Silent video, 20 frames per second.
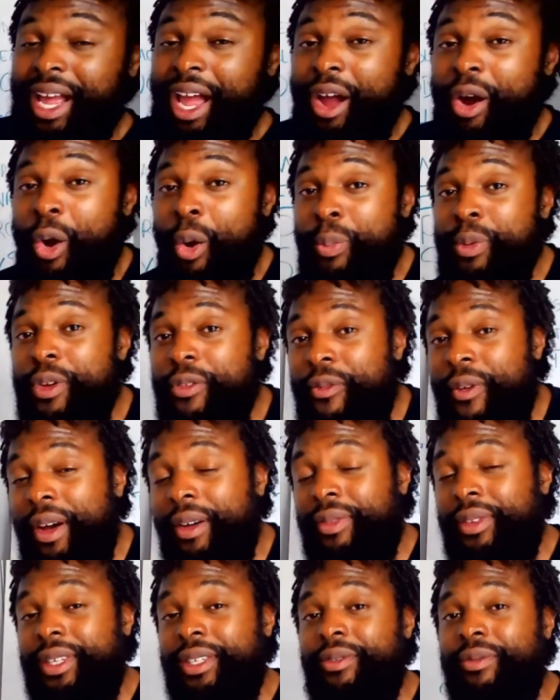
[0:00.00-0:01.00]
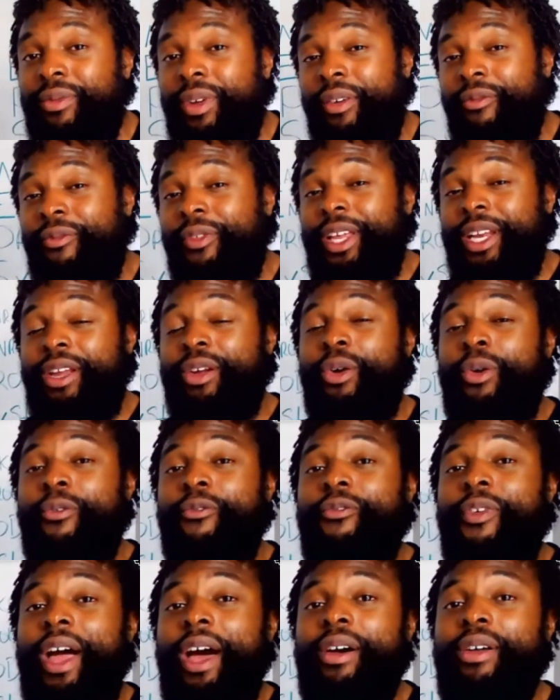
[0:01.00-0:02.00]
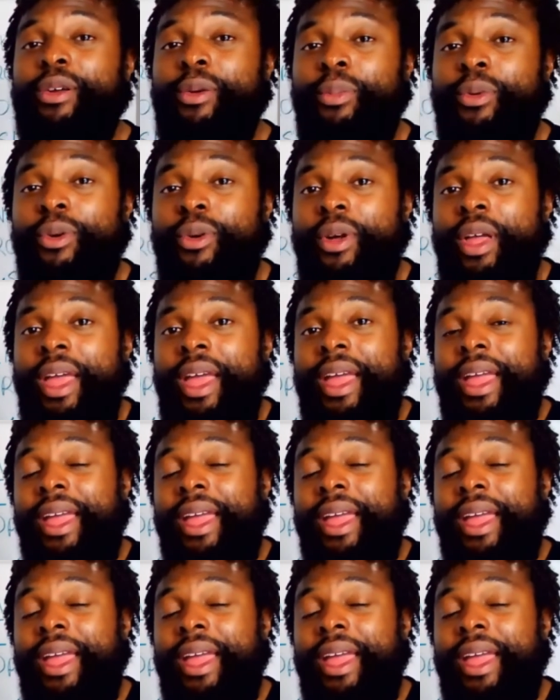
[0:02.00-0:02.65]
I hope you found this video valuable.